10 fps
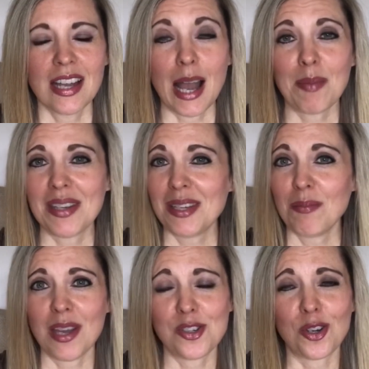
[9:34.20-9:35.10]
I'm getting
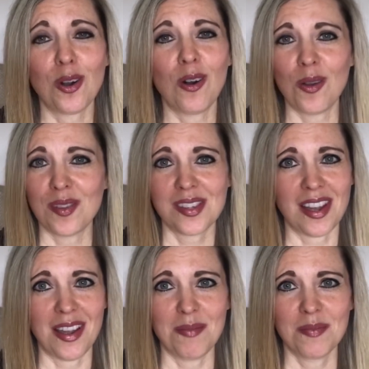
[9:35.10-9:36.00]
better all the
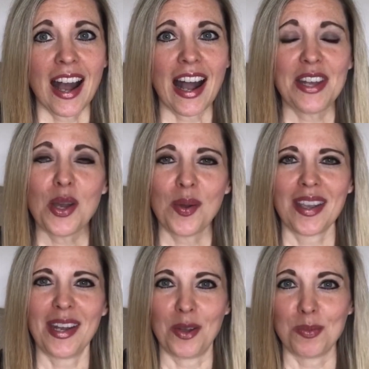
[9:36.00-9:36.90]
time. I know it
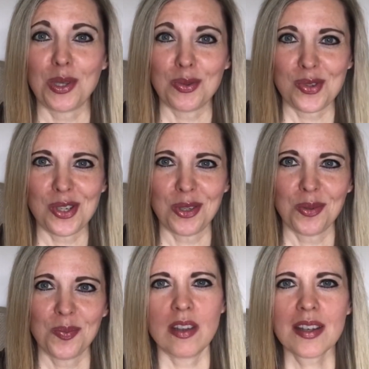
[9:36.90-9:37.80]
can help you too.
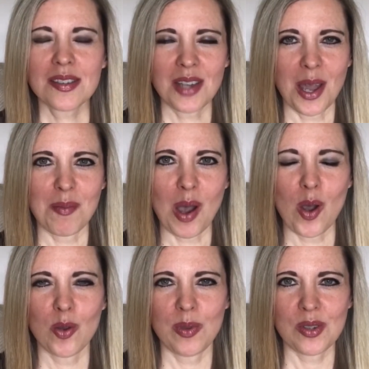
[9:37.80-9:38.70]
Next time, I
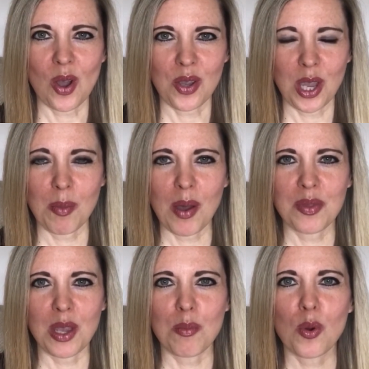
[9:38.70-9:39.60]
will be talking about
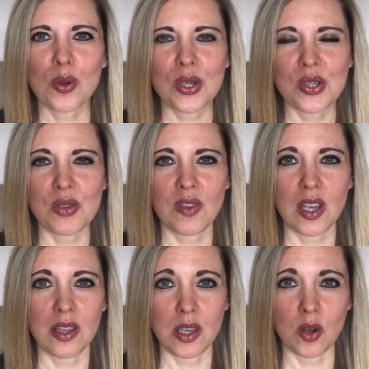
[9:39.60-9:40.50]
the importance of
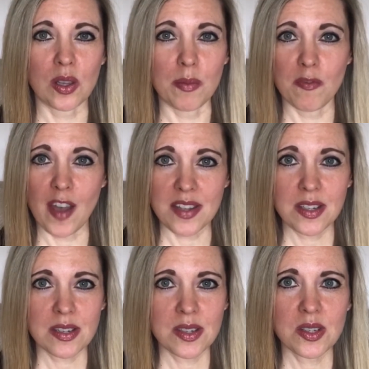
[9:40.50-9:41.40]
healing your
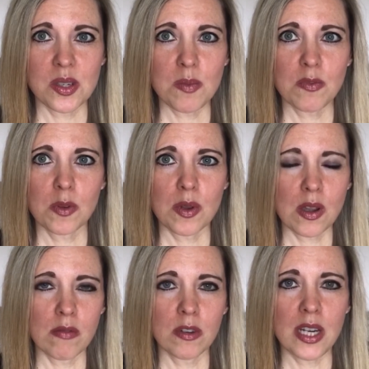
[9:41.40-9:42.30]
lymphatic system for
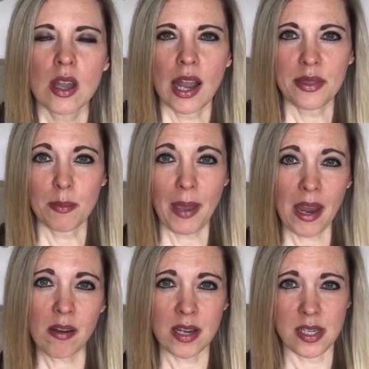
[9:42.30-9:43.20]
recovery and the
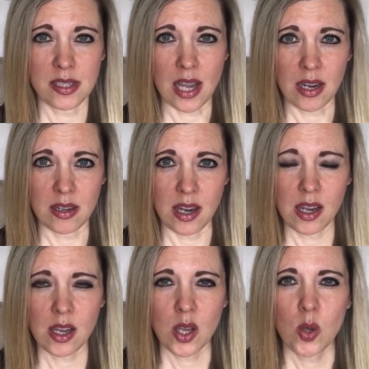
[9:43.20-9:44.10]
Perrin
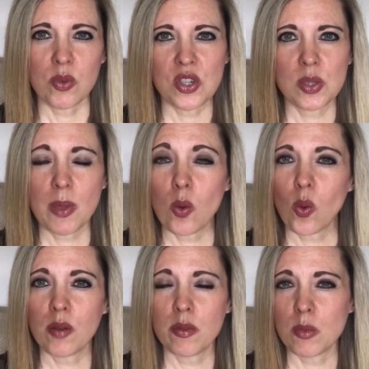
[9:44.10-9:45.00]
technique, which has been
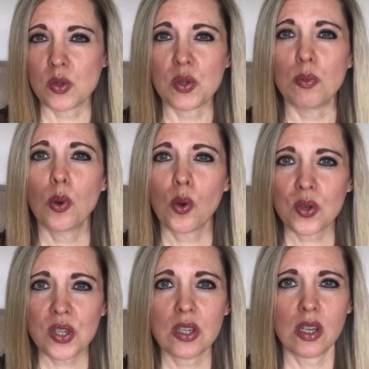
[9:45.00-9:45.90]
one of the most
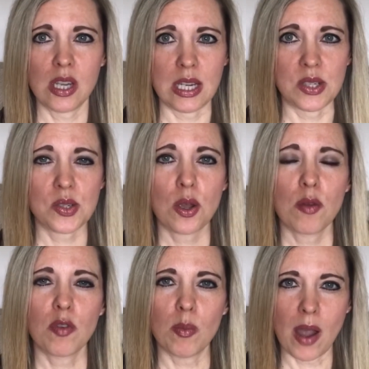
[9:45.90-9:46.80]
important keys
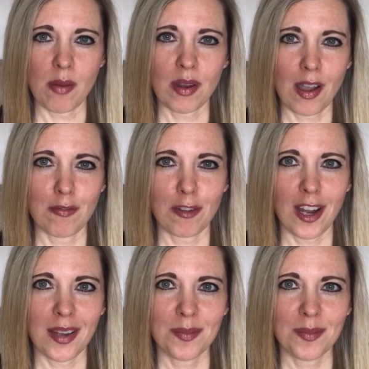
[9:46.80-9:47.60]
for my recovery.